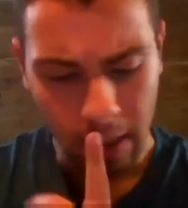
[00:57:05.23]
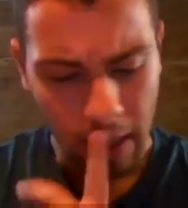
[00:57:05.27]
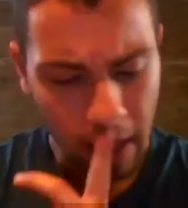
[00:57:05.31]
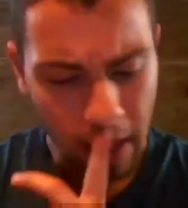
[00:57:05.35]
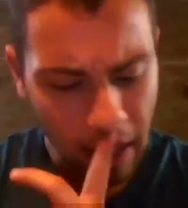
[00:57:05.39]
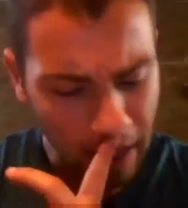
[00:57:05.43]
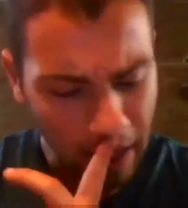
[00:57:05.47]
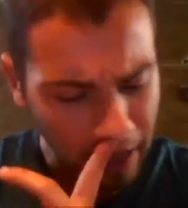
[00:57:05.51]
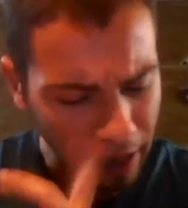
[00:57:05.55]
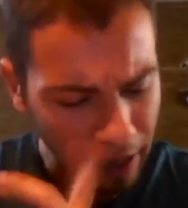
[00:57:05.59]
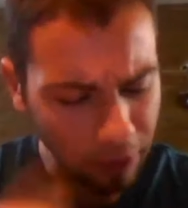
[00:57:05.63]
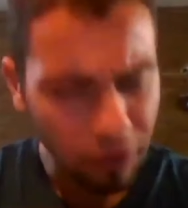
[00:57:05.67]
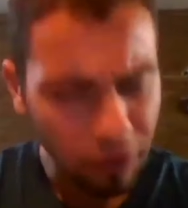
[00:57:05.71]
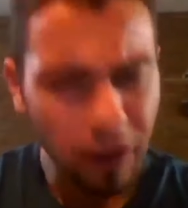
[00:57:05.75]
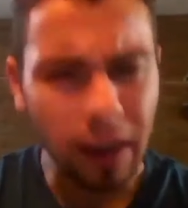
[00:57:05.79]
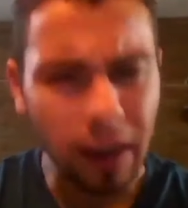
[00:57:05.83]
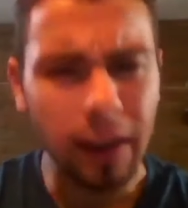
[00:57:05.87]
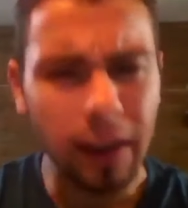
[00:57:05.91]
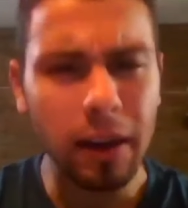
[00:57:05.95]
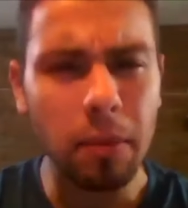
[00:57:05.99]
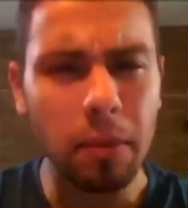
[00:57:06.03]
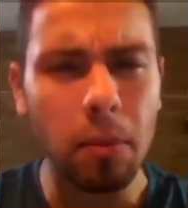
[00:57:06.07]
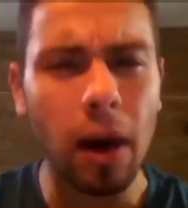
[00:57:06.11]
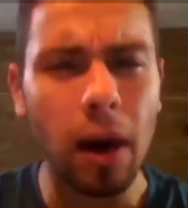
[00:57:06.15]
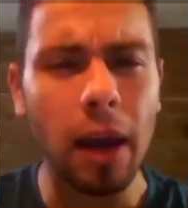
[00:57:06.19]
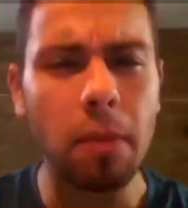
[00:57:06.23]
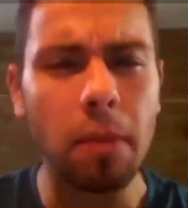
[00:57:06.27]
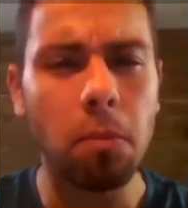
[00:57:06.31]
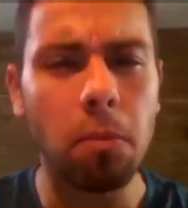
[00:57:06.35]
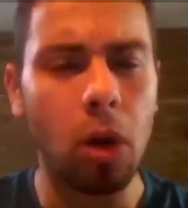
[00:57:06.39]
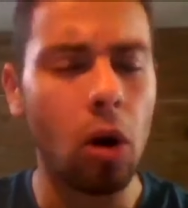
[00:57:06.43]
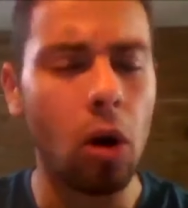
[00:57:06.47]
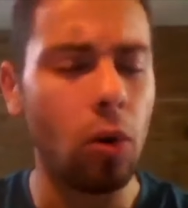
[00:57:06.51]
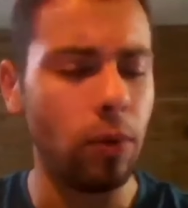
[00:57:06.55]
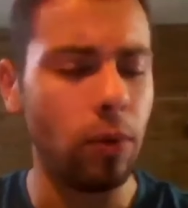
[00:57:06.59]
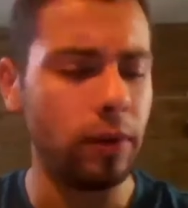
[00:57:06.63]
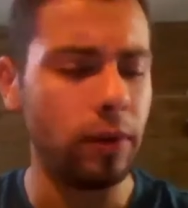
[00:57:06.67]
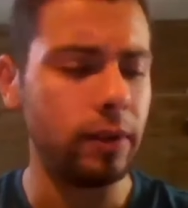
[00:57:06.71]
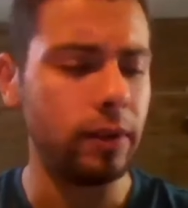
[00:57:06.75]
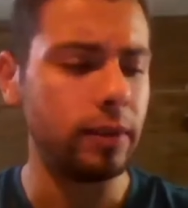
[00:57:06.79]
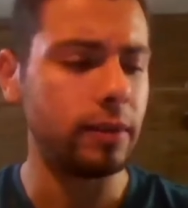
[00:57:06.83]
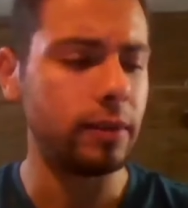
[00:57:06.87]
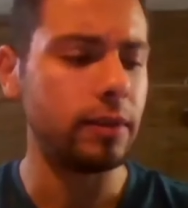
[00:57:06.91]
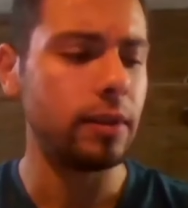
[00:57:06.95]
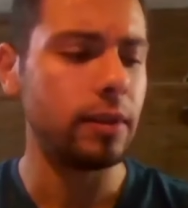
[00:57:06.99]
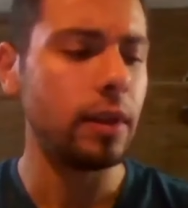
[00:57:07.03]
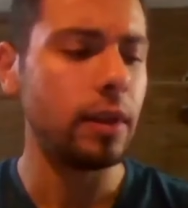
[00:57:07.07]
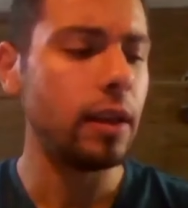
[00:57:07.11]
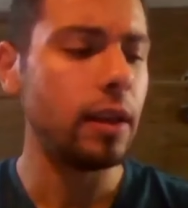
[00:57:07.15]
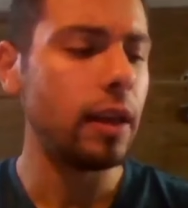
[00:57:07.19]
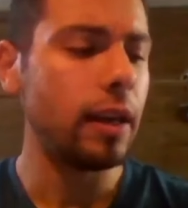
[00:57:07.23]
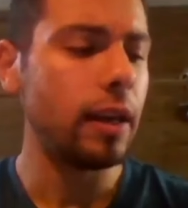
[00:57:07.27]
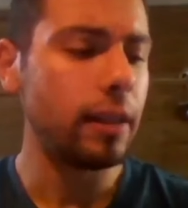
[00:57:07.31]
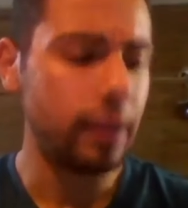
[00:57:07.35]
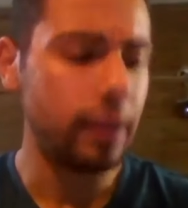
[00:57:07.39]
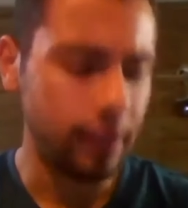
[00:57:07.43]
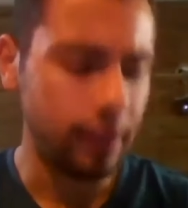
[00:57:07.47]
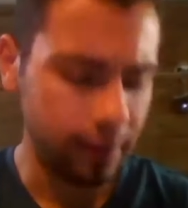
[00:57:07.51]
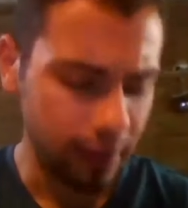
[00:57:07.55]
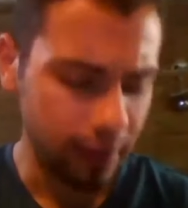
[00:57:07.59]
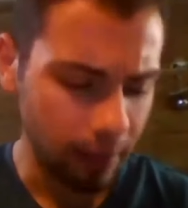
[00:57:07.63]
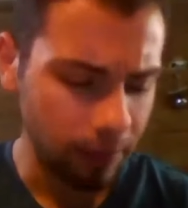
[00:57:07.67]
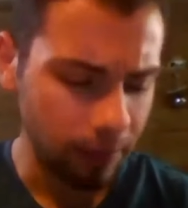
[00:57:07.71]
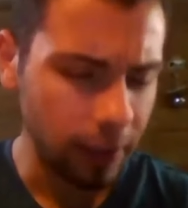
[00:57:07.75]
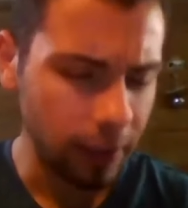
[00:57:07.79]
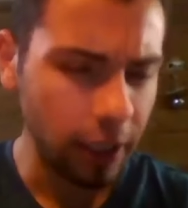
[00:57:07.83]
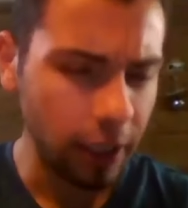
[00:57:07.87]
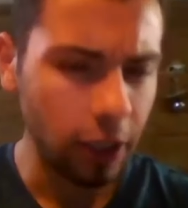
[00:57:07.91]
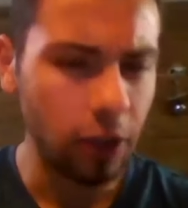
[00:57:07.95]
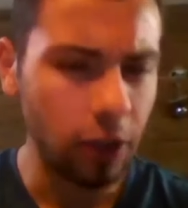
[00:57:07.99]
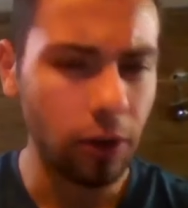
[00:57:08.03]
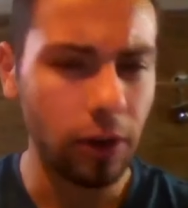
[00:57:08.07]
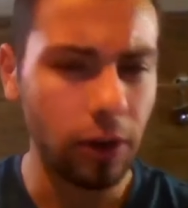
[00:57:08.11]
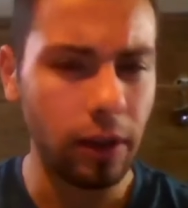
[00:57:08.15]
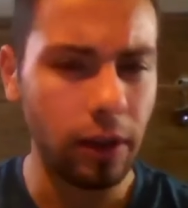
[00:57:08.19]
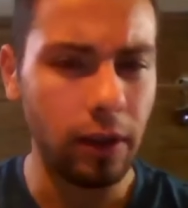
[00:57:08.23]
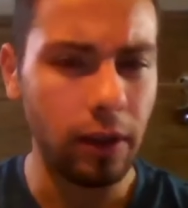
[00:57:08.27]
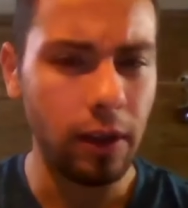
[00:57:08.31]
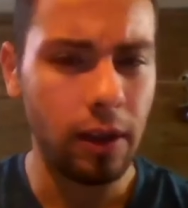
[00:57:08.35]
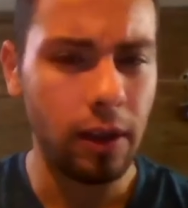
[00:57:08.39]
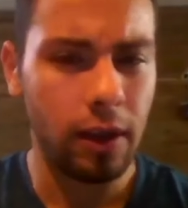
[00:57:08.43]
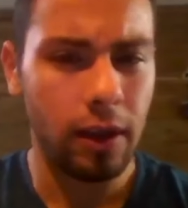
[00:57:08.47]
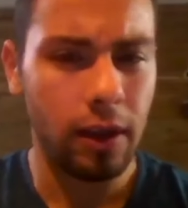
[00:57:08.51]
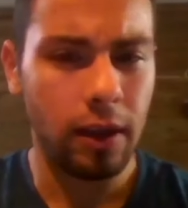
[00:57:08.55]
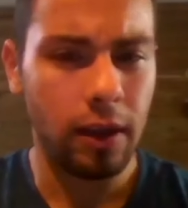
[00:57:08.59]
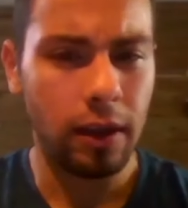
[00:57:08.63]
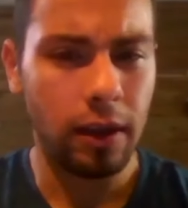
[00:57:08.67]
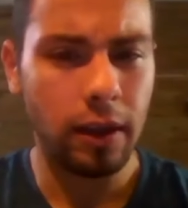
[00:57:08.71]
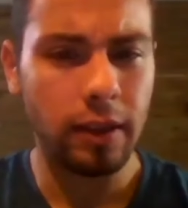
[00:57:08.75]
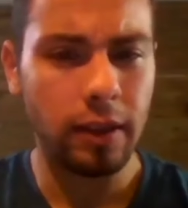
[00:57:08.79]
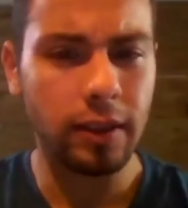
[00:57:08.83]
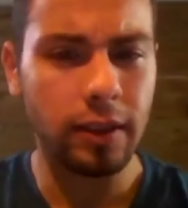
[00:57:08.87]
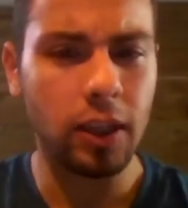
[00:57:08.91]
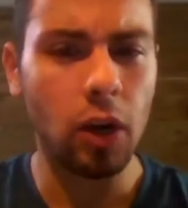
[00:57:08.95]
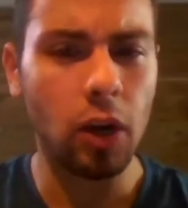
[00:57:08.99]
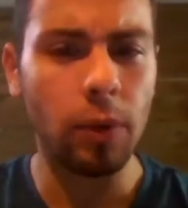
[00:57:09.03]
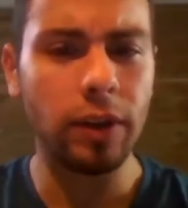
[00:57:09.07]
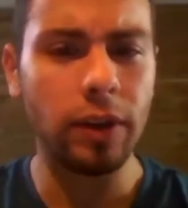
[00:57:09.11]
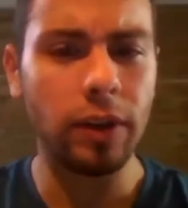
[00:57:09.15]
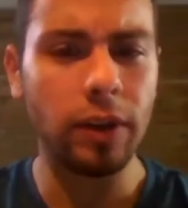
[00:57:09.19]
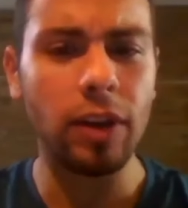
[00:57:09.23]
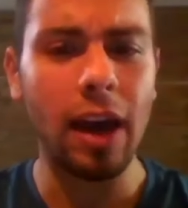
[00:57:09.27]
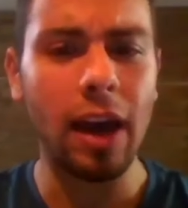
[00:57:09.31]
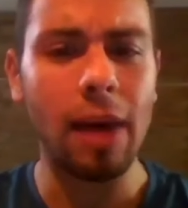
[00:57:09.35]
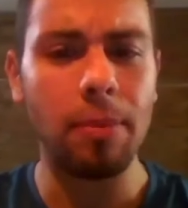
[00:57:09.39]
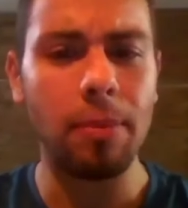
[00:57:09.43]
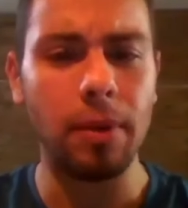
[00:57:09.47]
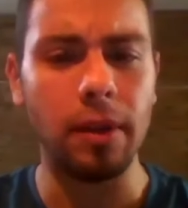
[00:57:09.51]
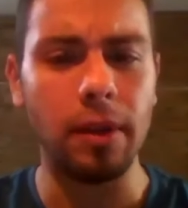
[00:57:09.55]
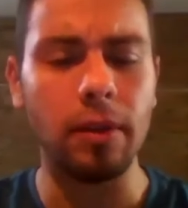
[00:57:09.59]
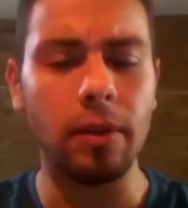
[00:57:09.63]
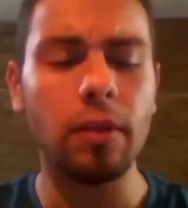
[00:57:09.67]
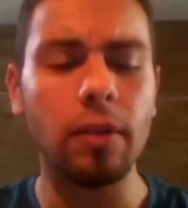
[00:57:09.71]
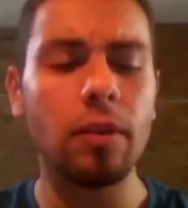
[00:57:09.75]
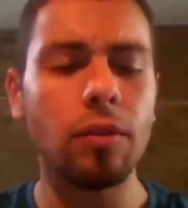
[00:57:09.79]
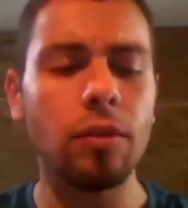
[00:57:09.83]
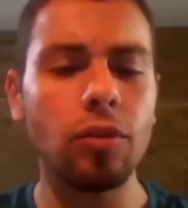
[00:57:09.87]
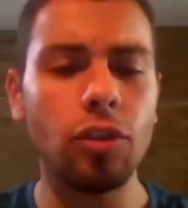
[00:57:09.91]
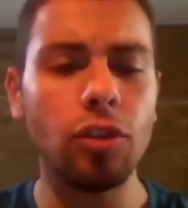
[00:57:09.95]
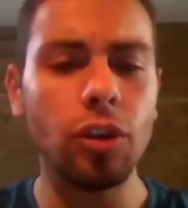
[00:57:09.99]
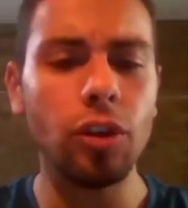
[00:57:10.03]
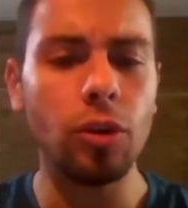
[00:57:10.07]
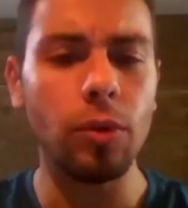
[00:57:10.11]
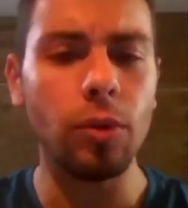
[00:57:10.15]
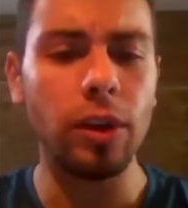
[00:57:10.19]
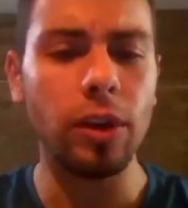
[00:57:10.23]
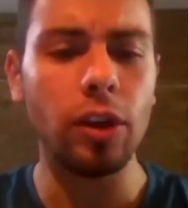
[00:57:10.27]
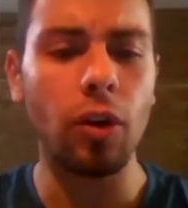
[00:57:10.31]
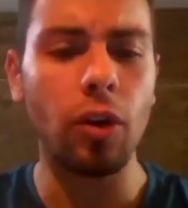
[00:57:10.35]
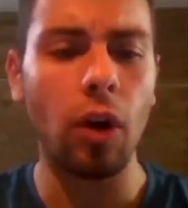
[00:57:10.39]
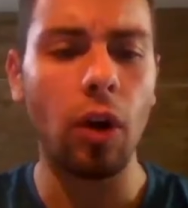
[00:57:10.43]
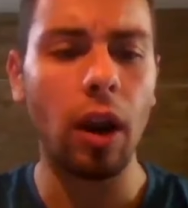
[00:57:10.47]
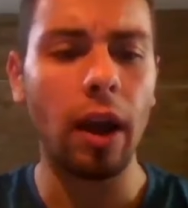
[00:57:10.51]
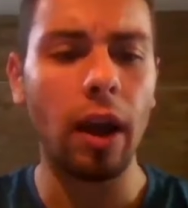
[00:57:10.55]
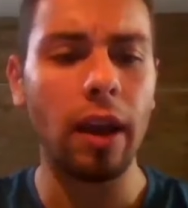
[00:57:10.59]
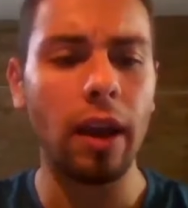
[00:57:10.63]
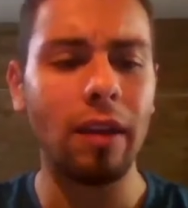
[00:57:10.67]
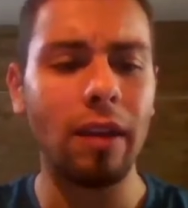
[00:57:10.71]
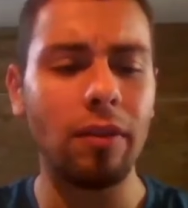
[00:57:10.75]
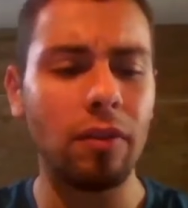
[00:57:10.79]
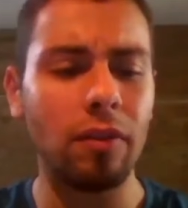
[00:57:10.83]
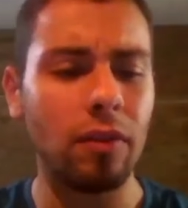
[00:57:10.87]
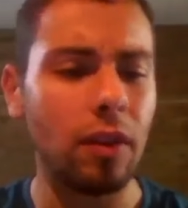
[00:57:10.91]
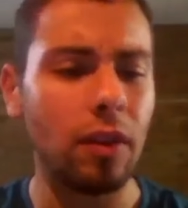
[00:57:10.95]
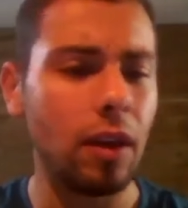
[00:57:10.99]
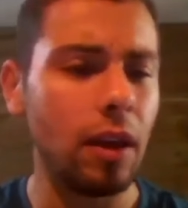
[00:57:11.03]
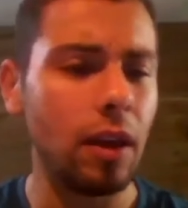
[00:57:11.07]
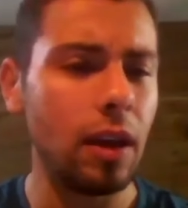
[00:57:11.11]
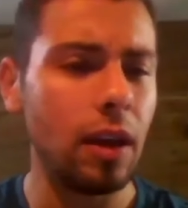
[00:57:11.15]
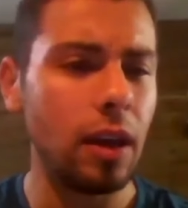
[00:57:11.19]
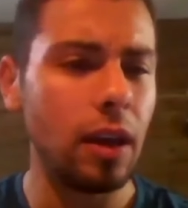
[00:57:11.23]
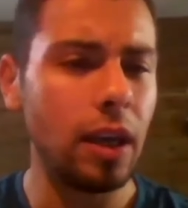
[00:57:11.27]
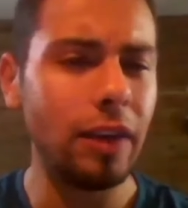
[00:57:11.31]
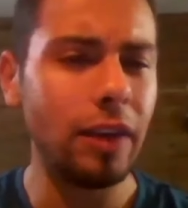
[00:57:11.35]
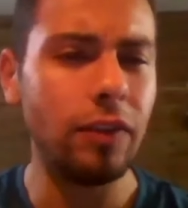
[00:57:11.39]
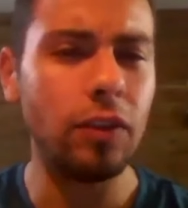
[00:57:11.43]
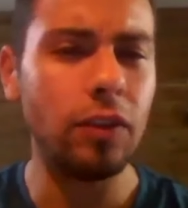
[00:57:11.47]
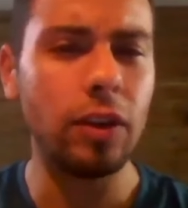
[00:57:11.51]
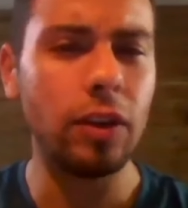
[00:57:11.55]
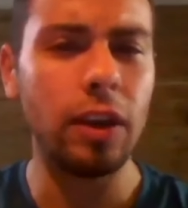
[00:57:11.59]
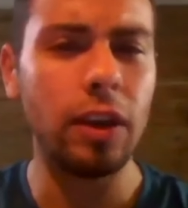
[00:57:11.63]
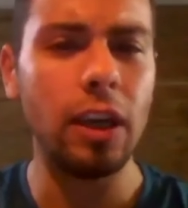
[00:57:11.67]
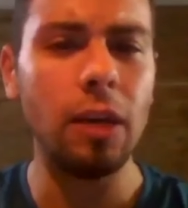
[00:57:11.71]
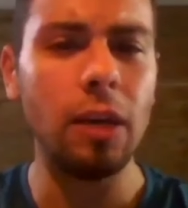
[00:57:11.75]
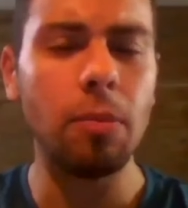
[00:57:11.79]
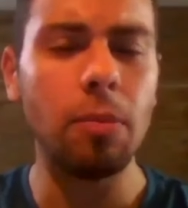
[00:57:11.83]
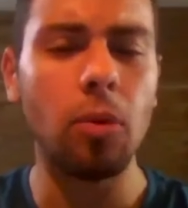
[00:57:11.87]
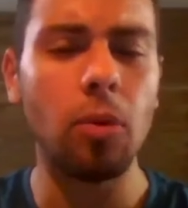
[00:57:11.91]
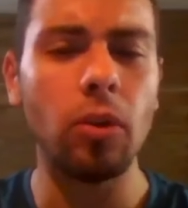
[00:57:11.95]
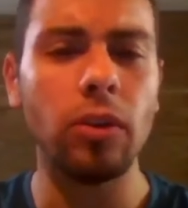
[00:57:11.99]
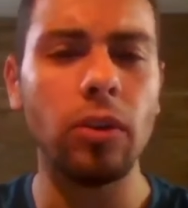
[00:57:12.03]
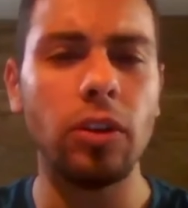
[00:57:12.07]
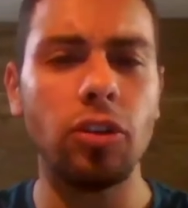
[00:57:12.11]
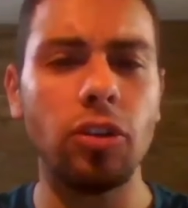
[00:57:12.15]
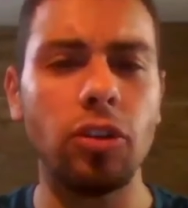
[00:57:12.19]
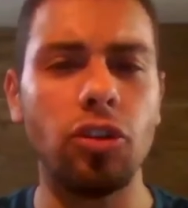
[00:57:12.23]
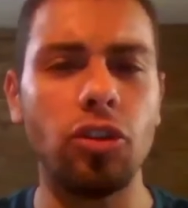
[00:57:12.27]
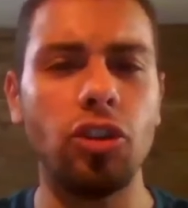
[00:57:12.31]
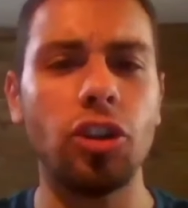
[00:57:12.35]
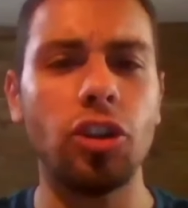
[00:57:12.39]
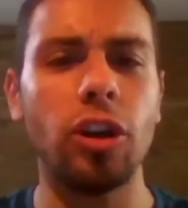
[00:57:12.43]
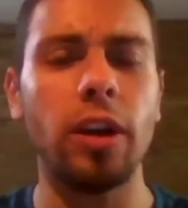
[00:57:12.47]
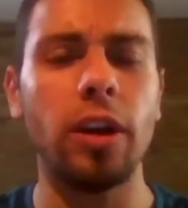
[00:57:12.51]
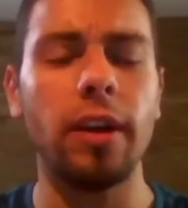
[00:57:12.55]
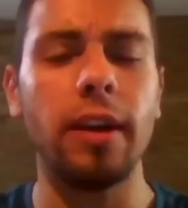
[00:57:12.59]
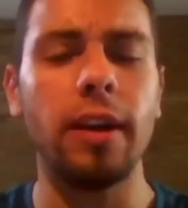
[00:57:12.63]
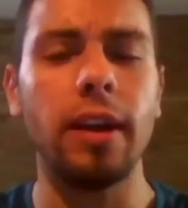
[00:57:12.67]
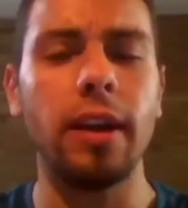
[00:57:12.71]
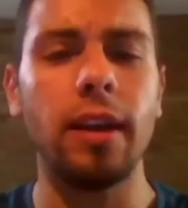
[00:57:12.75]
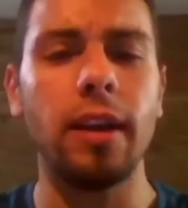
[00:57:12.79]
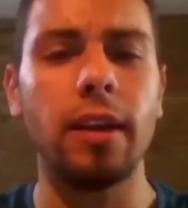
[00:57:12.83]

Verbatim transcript: And I feel it in my bones that something good is going to happen to you in your life if you keep on this journey.